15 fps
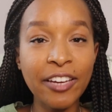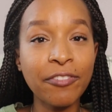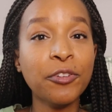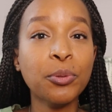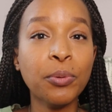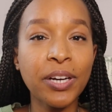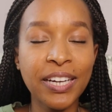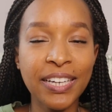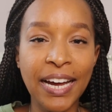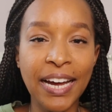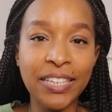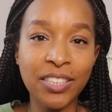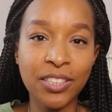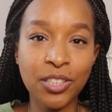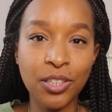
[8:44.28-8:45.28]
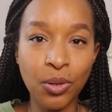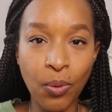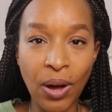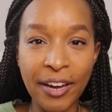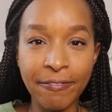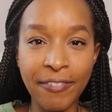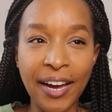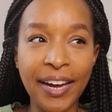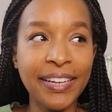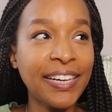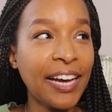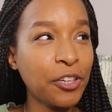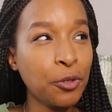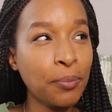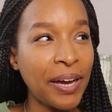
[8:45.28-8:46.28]
if you are connected to the Wi-Fi.
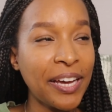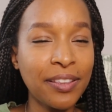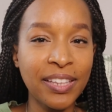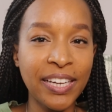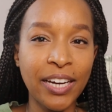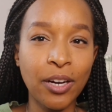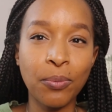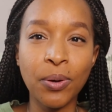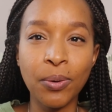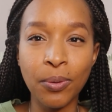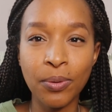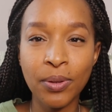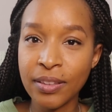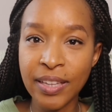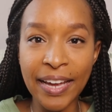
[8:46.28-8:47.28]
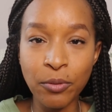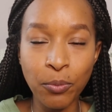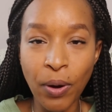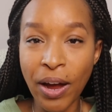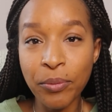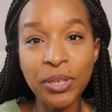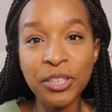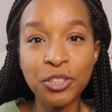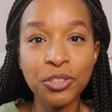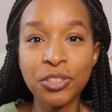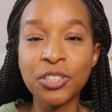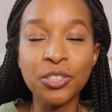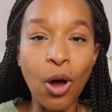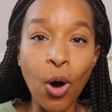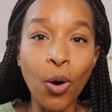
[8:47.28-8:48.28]
Now you might think, well, then why wouldn't you
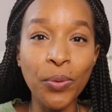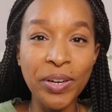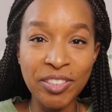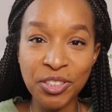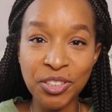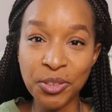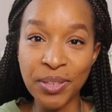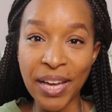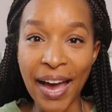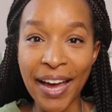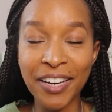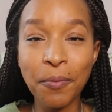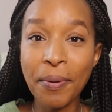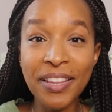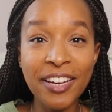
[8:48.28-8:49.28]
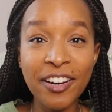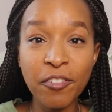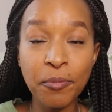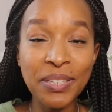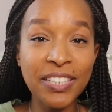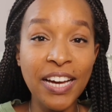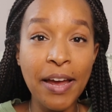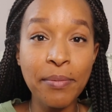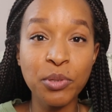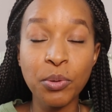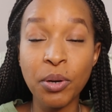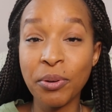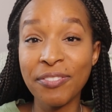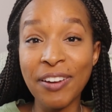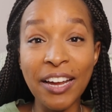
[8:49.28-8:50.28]
just always do that? But there have been times
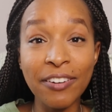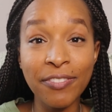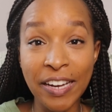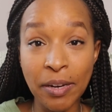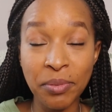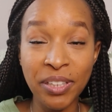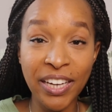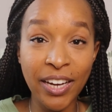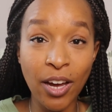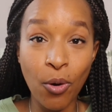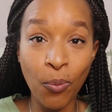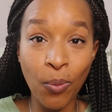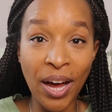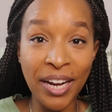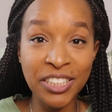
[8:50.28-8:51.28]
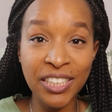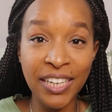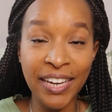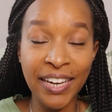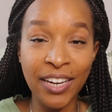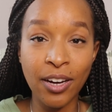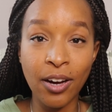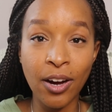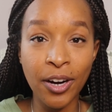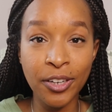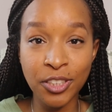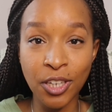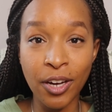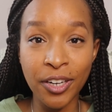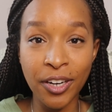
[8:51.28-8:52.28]
where we've had family watching
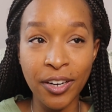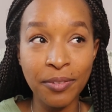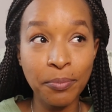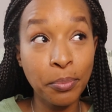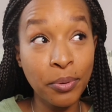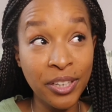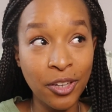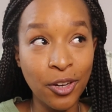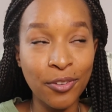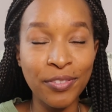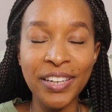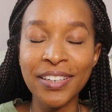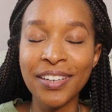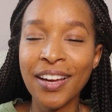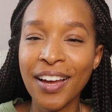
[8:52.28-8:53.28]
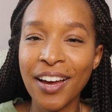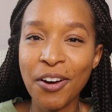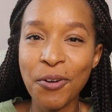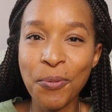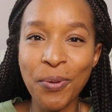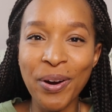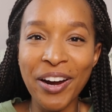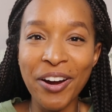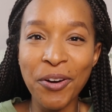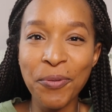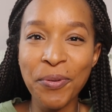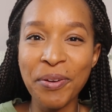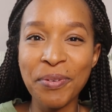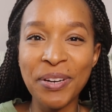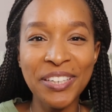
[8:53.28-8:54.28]
our daughter pre-COVID,
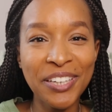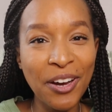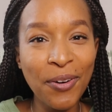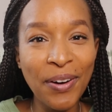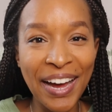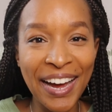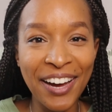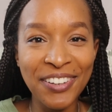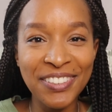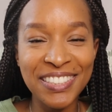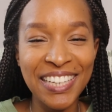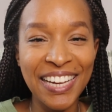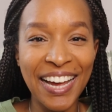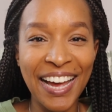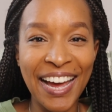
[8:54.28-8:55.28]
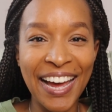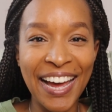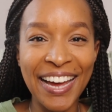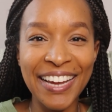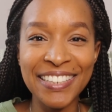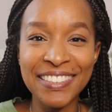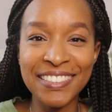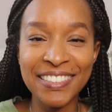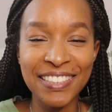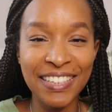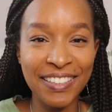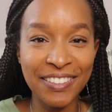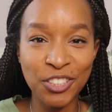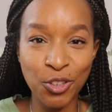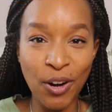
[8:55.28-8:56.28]
where we would go out and
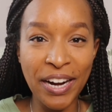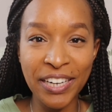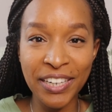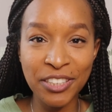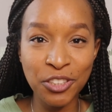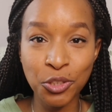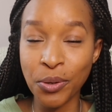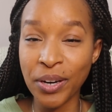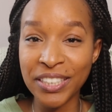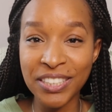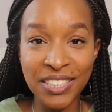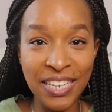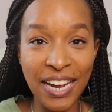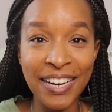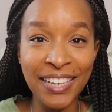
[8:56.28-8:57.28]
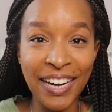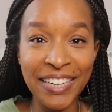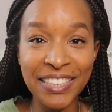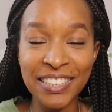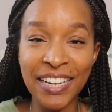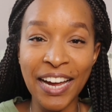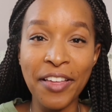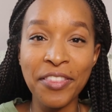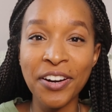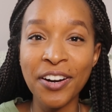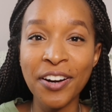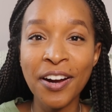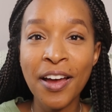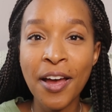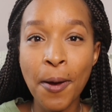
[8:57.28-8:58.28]
try to enjoy just a night
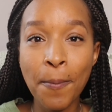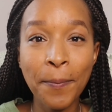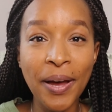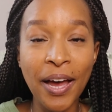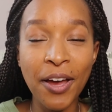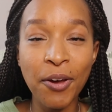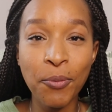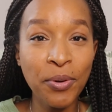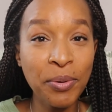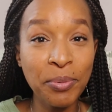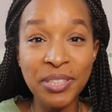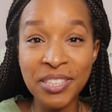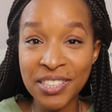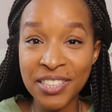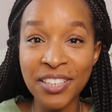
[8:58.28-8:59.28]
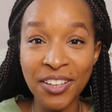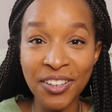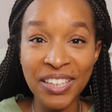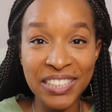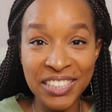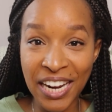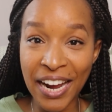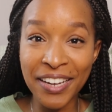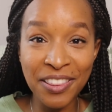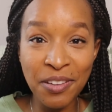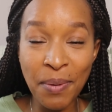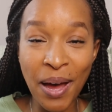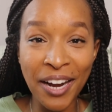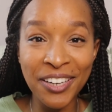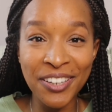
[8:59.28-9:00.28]
together, but we would still check
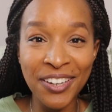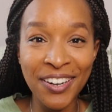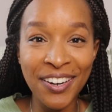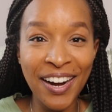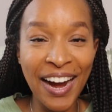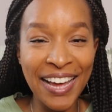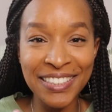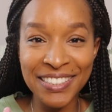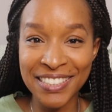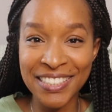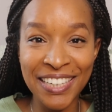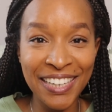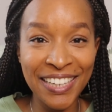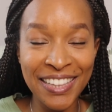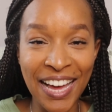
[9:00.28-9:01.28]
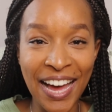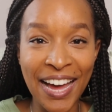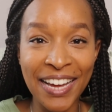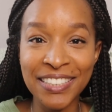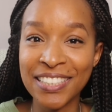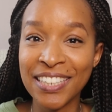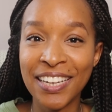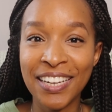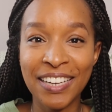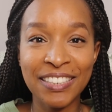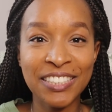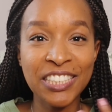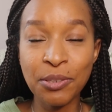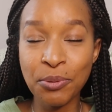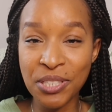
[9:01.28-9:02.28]
the monitor and see that
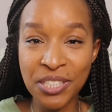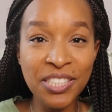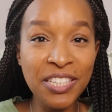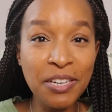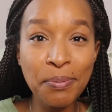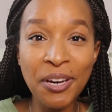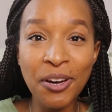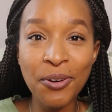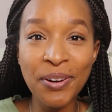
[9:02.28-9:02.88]
she was sleeping